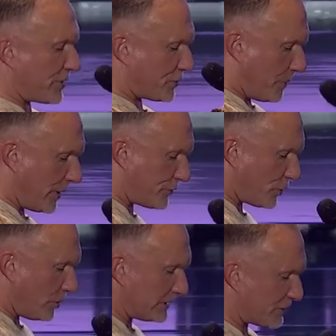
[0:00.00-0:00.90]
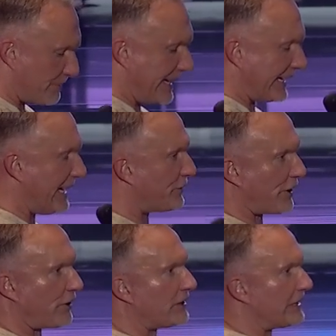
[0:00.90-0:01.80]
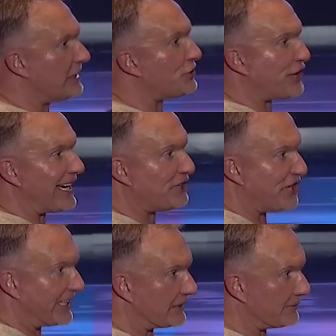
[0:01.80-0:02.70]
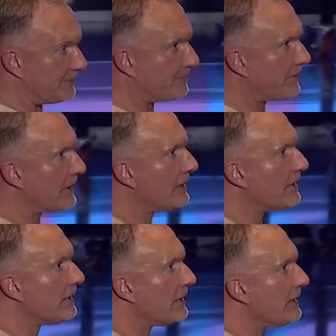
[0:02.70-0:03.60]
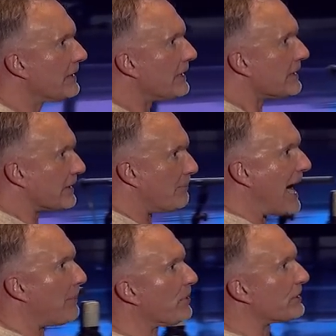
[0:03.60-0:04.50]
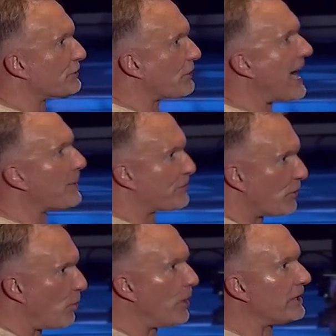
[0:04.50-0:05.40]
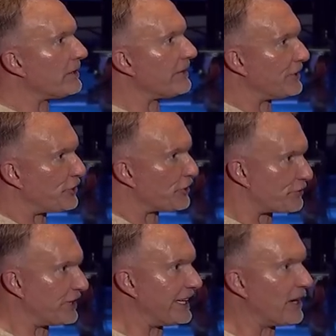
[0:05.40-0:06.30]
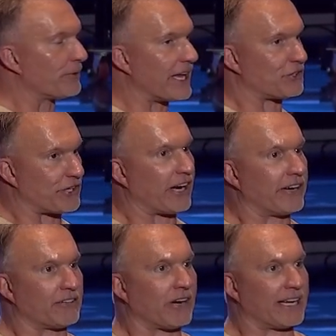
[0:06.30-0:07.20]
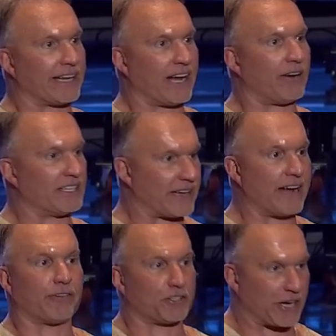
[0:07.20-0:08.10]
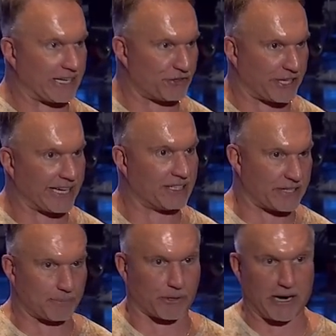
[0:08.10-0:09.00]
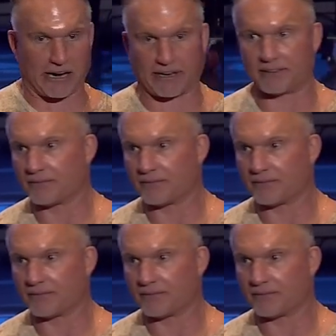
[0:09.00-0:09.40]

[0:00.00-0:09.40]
the spiritual one as being eternal and unchanging. The Bible describes the one that you're sitting on that chair in right now as ever changing and temporary.